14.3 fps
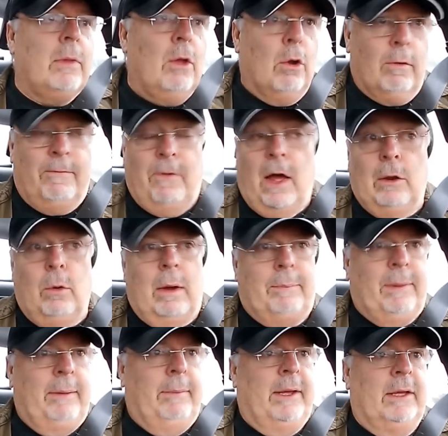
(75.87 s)
or follow-up
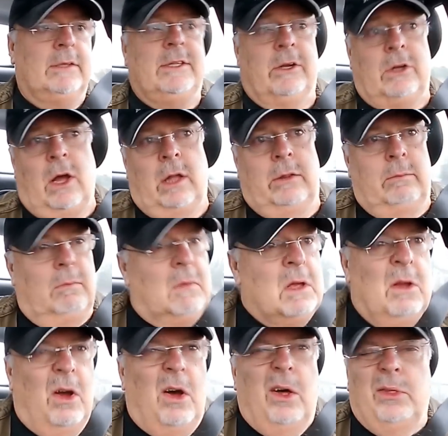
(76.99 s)
emails, they're called
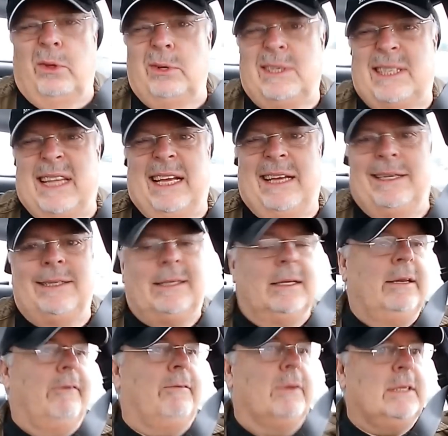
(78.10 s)
all those things
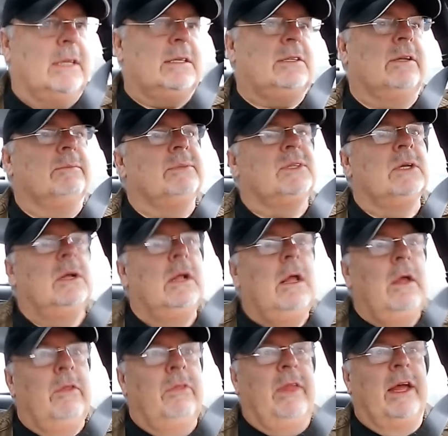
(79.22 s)
in different systems.
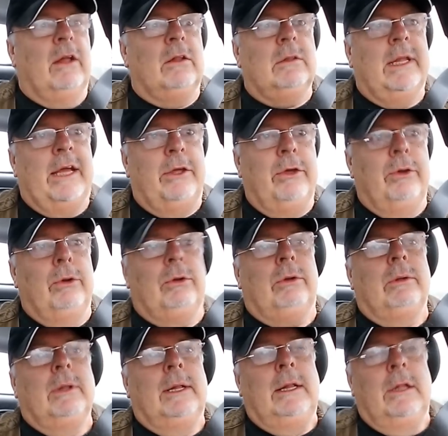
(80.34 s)
They'll let you
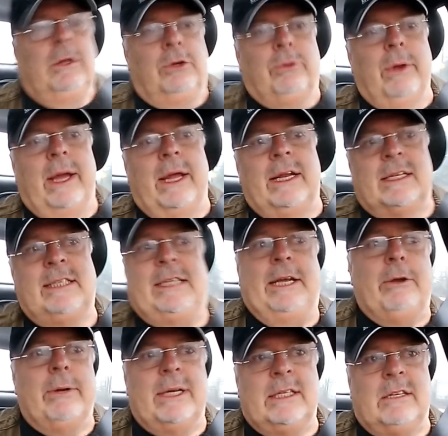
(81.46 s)
create a
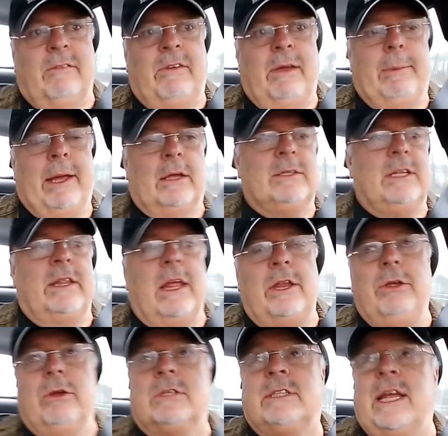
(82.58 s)
series of emails, and
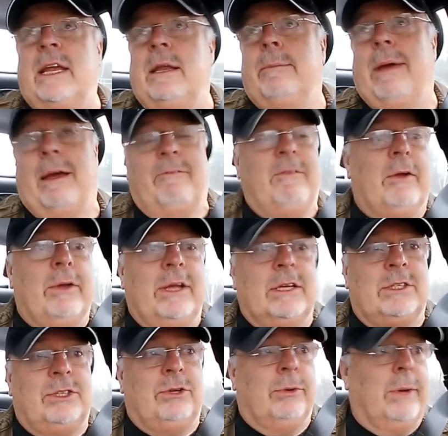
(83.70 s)
then you'll send them at
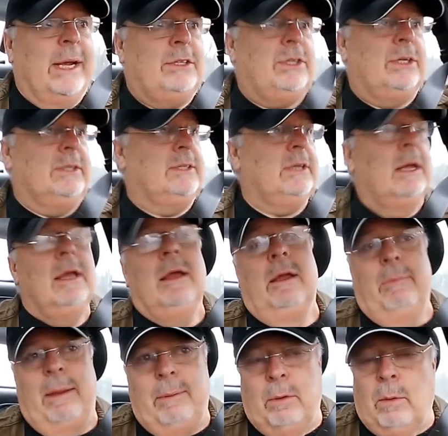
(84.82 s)
various durations.
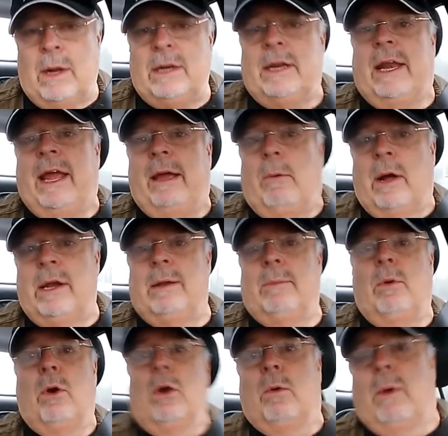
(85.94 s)
Maybe one today, one
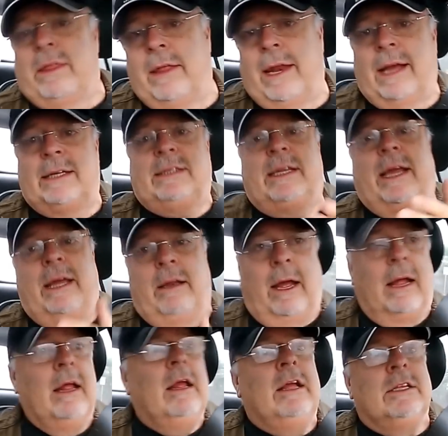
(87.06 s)
tomorrow, one the next day,
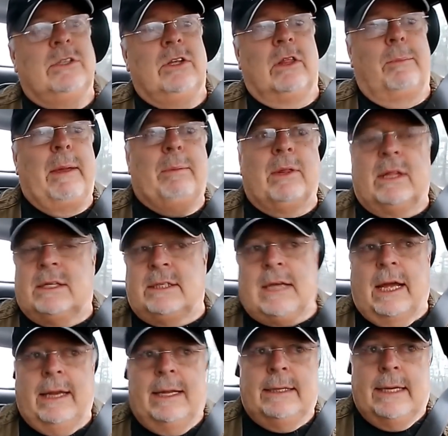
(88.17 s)
and so the people that
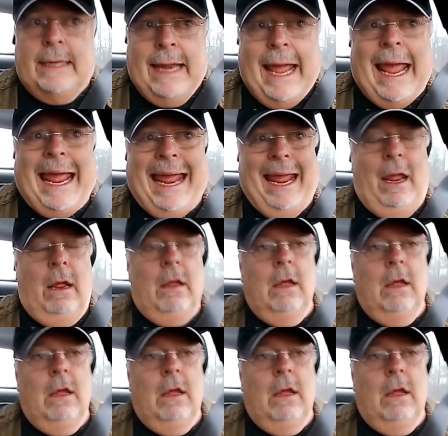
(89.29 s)
sign in today